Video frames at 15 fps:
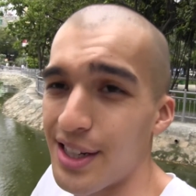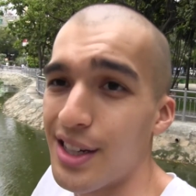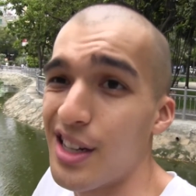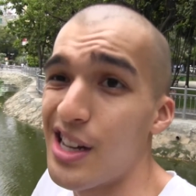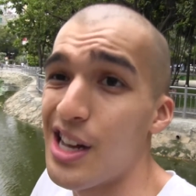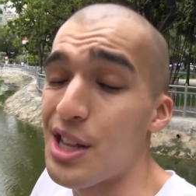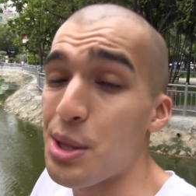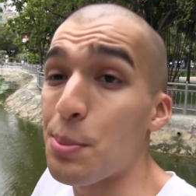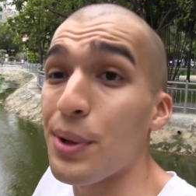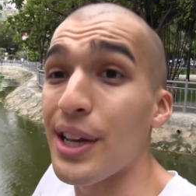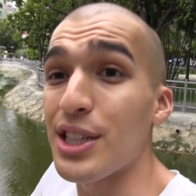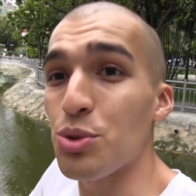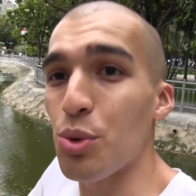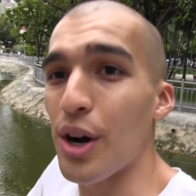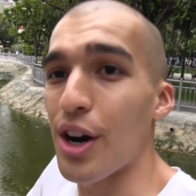a
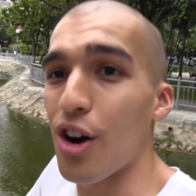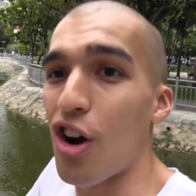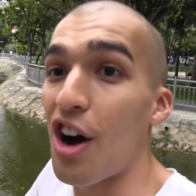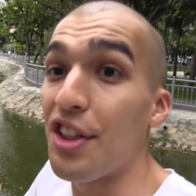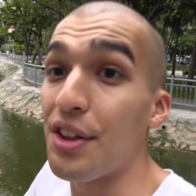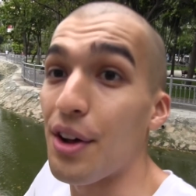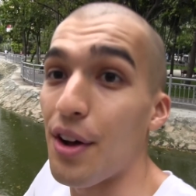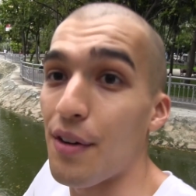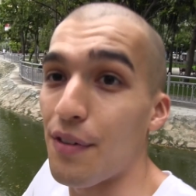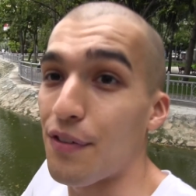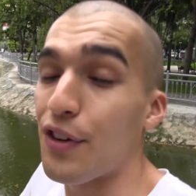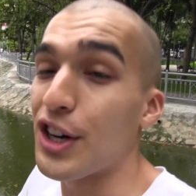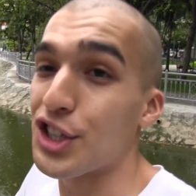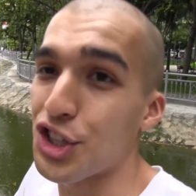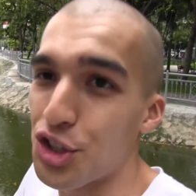place where all the
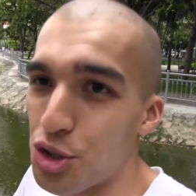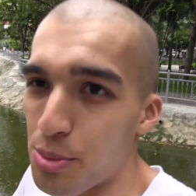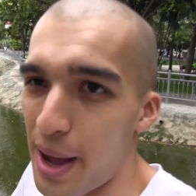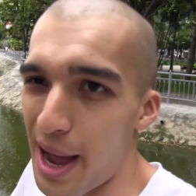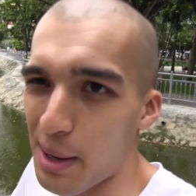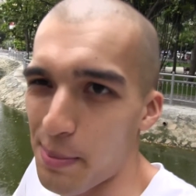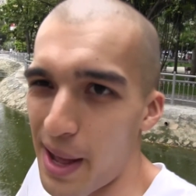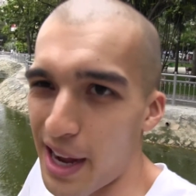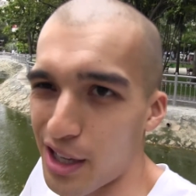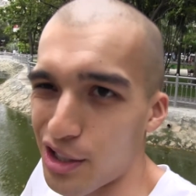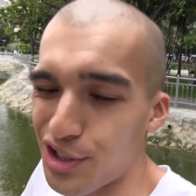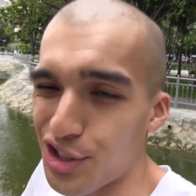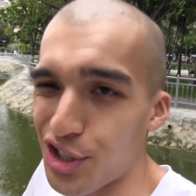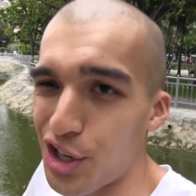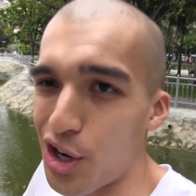fresh new
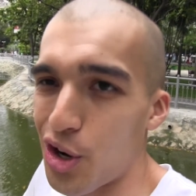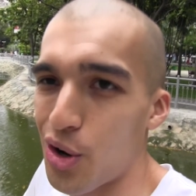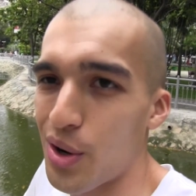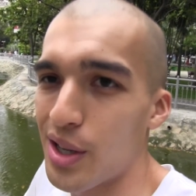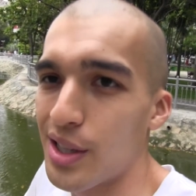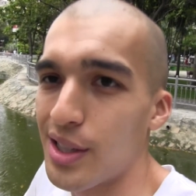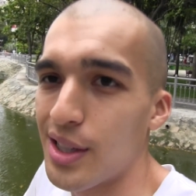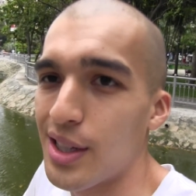backpackers go.